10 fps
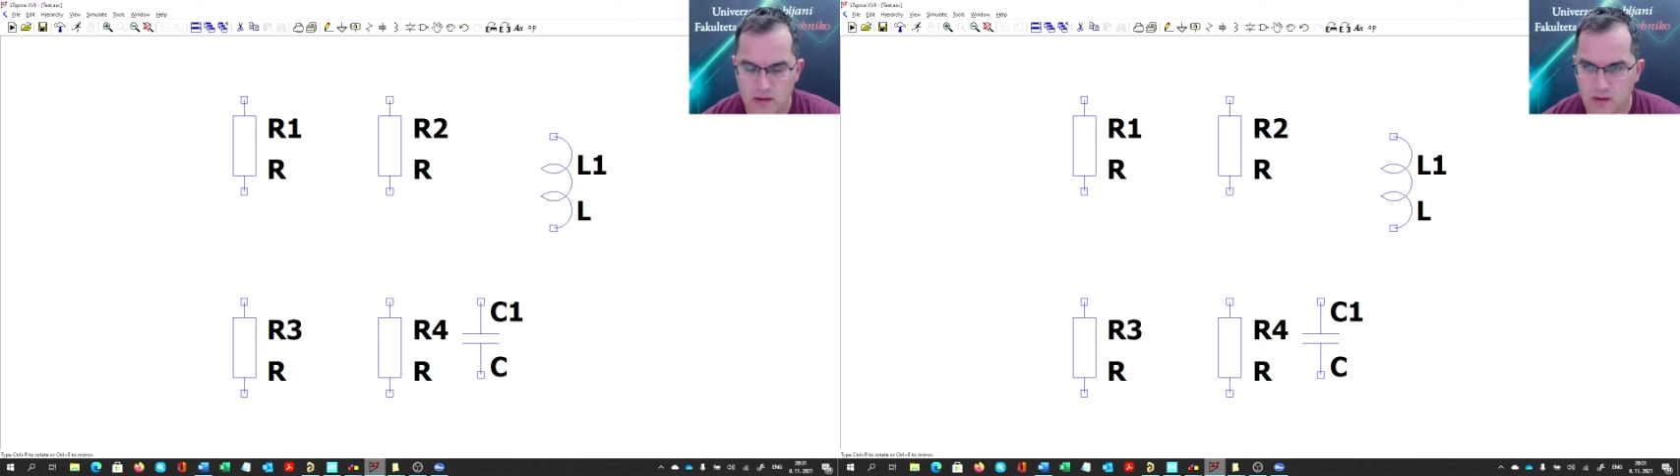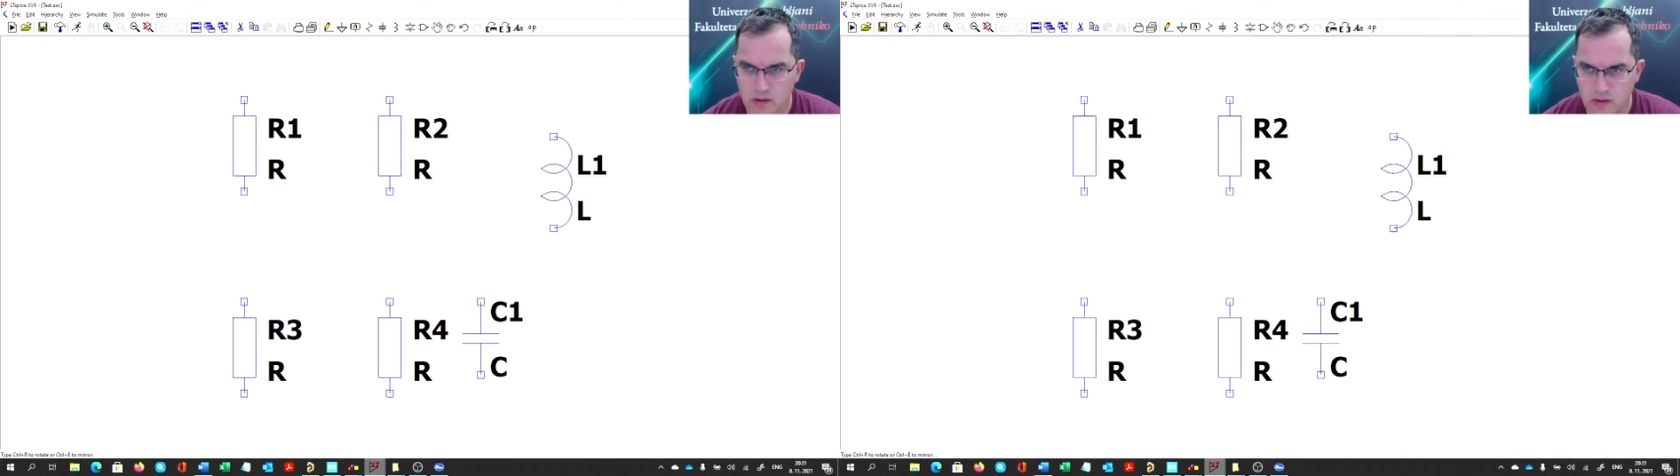
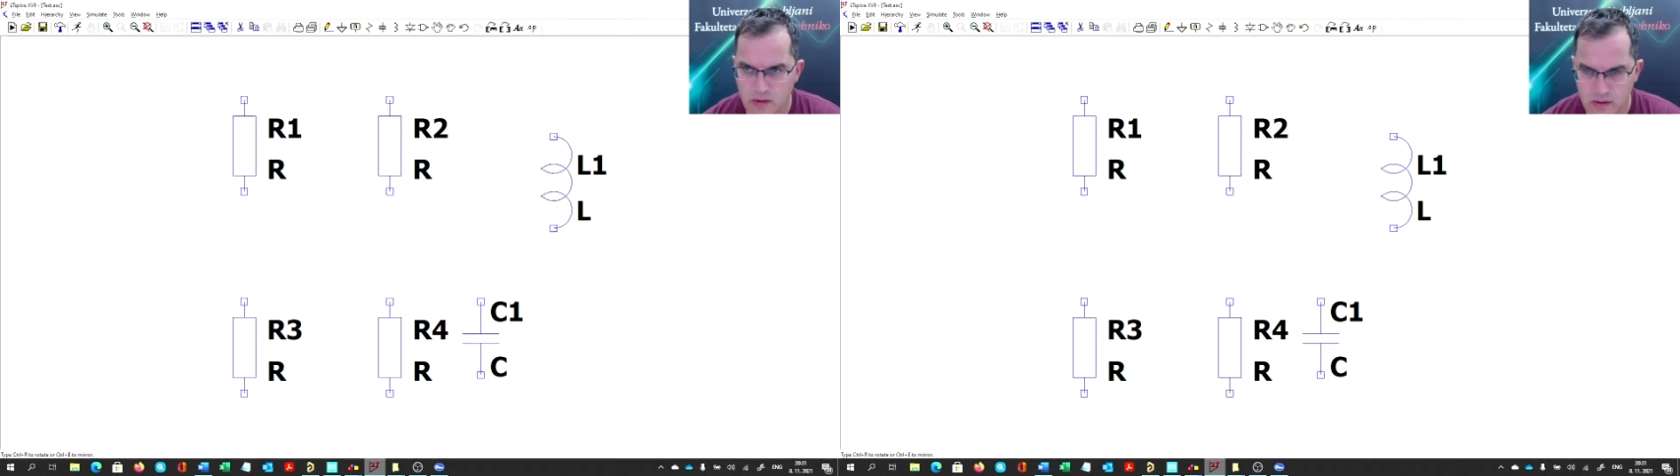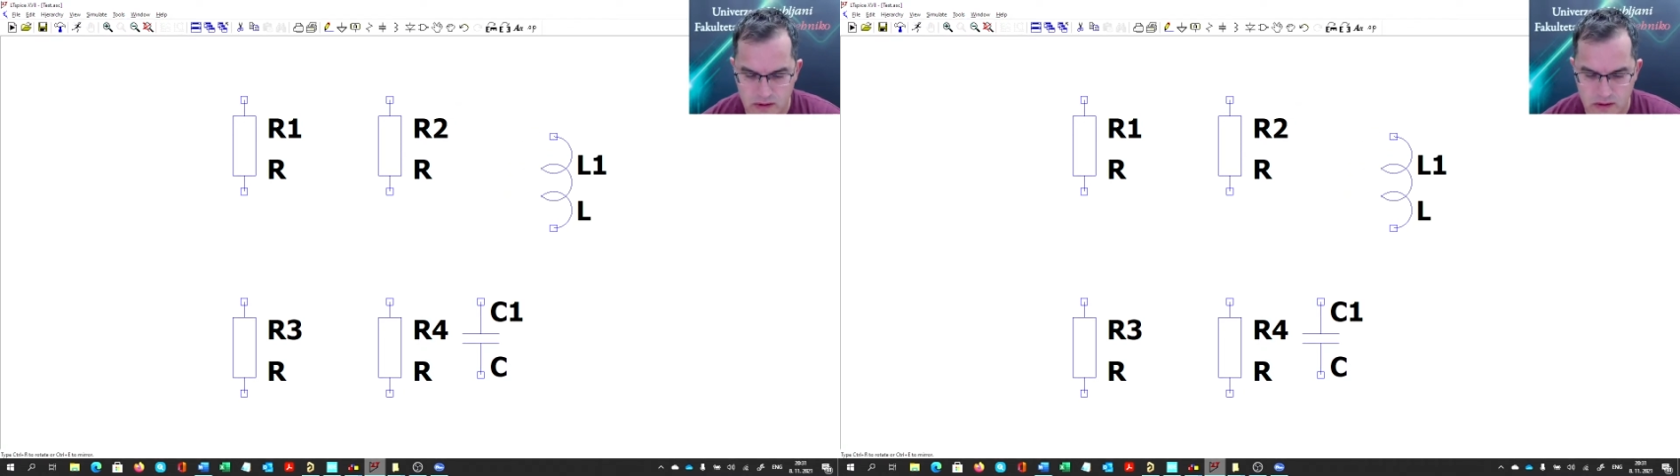
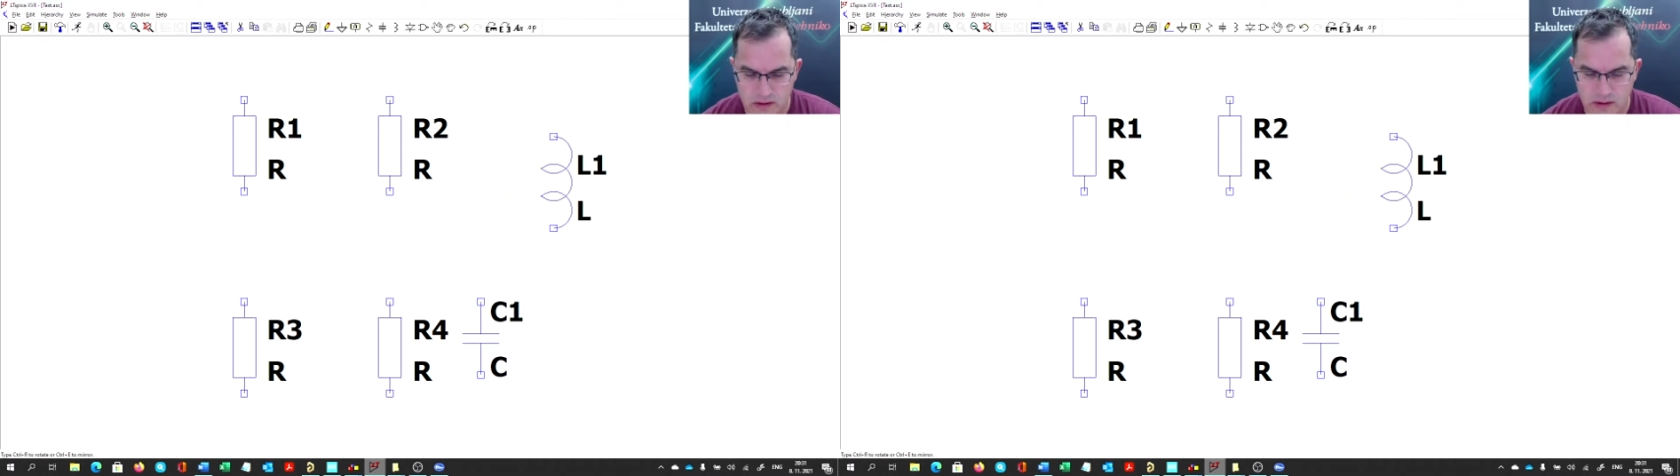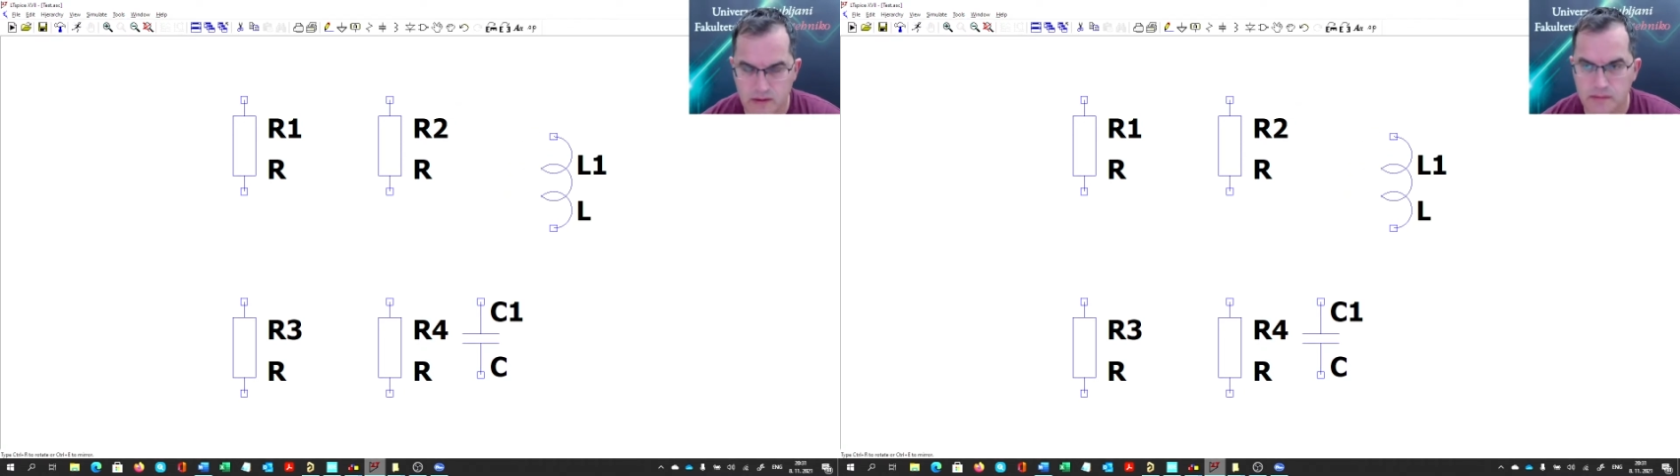
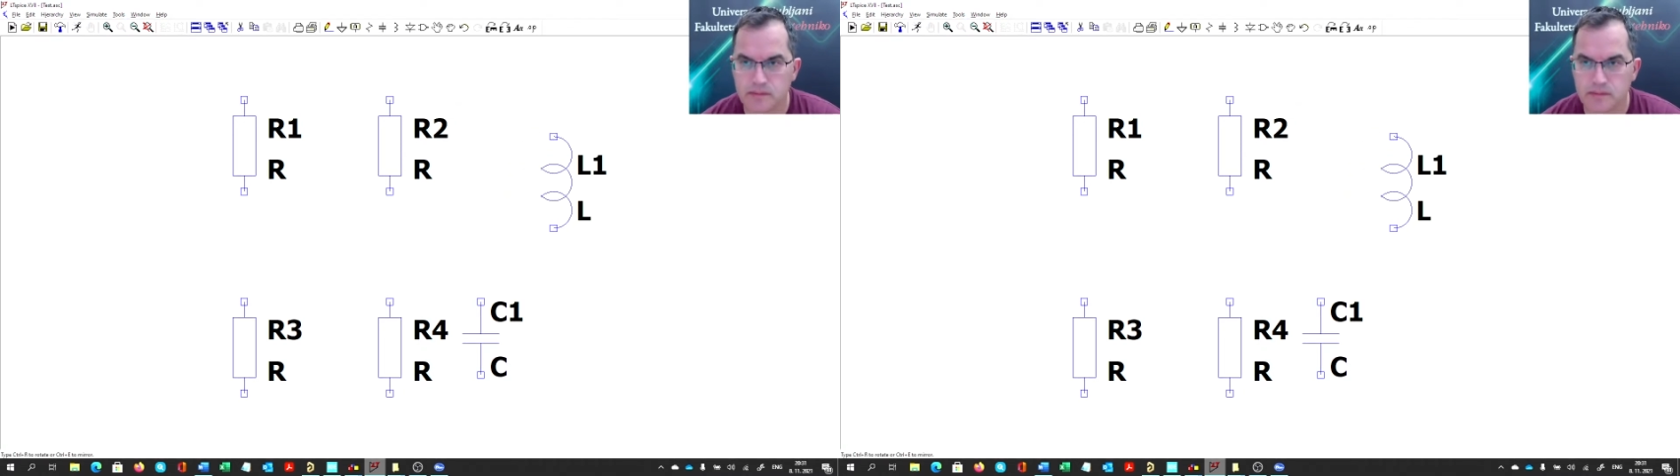or